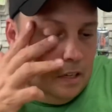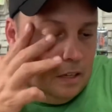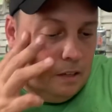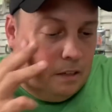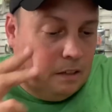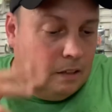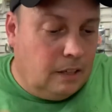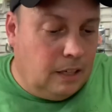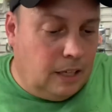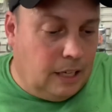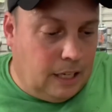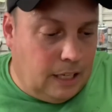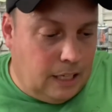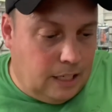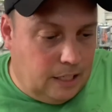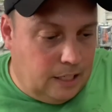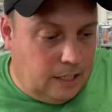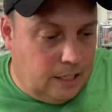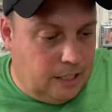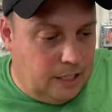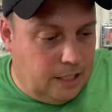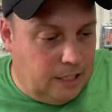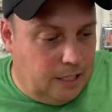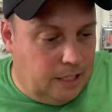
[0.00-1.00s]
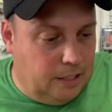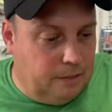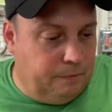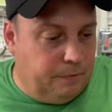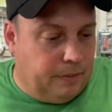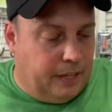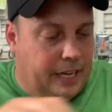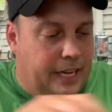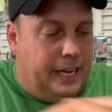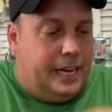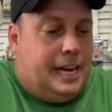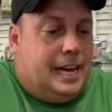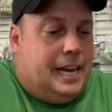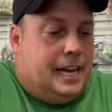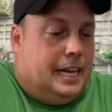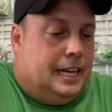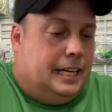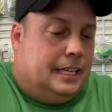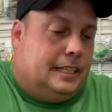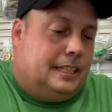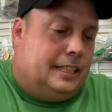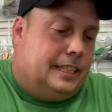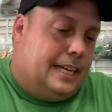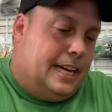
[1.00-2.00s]

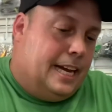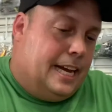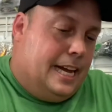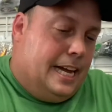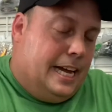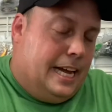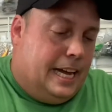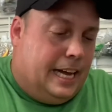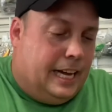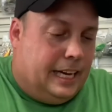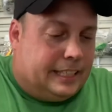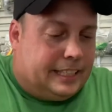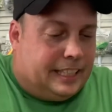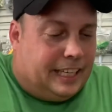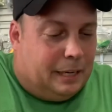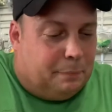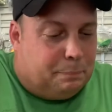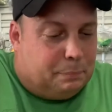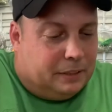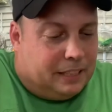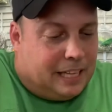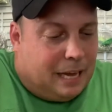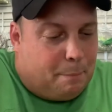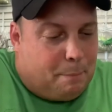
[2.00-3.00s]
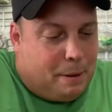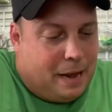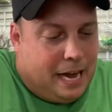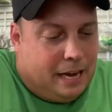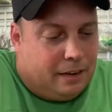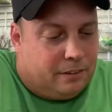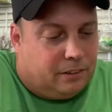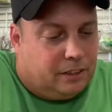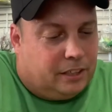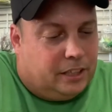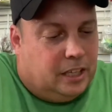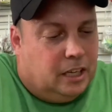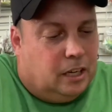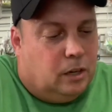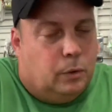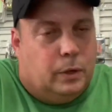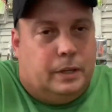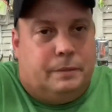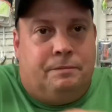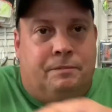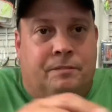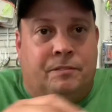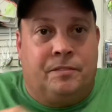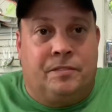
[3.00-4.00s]
And, yeah, keeping that pattern
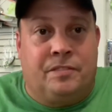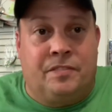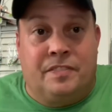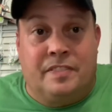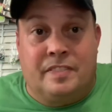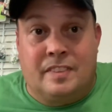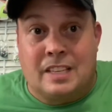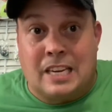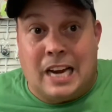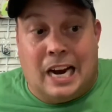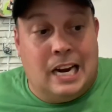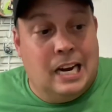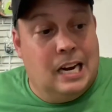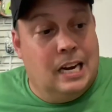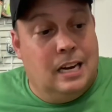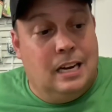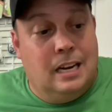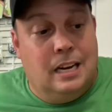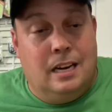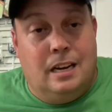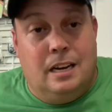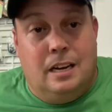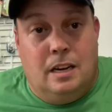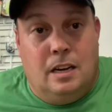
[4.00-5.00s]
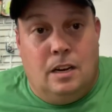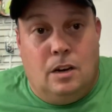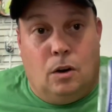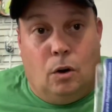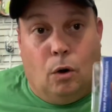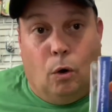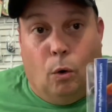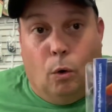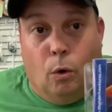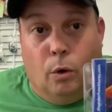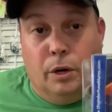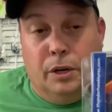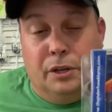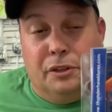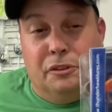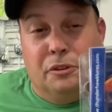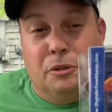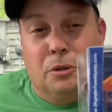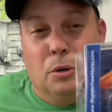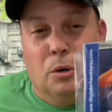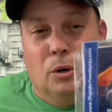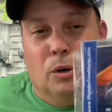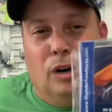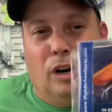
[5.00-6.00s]
going. Orange
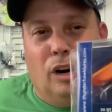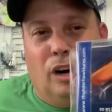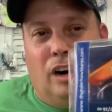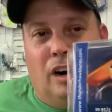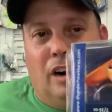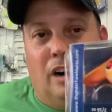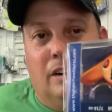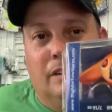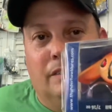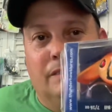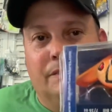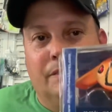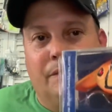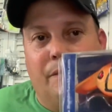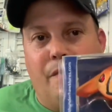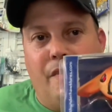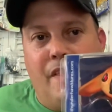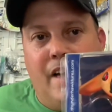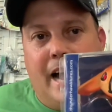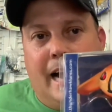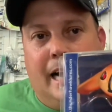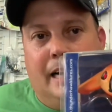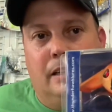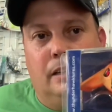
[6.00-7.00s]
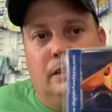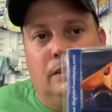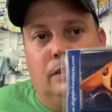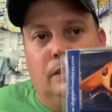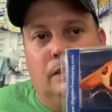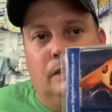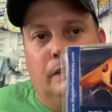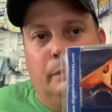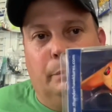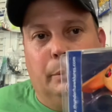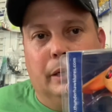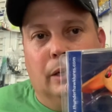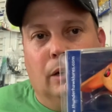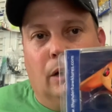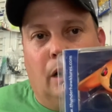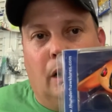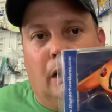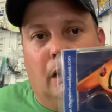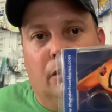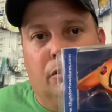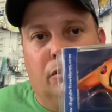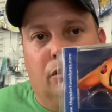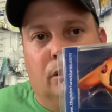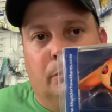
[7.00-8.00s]
craw. That would be
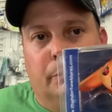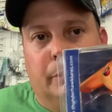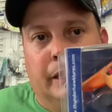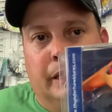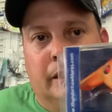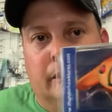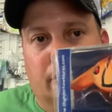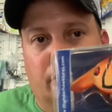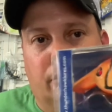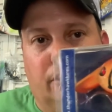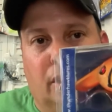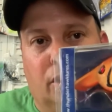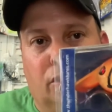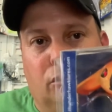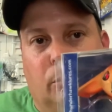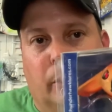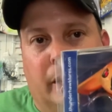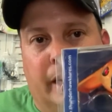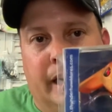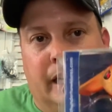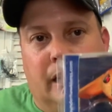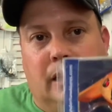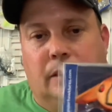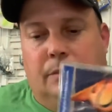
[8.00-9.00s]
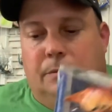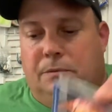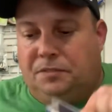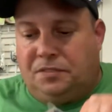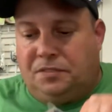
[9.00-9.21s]
awesome in the Susquehanna.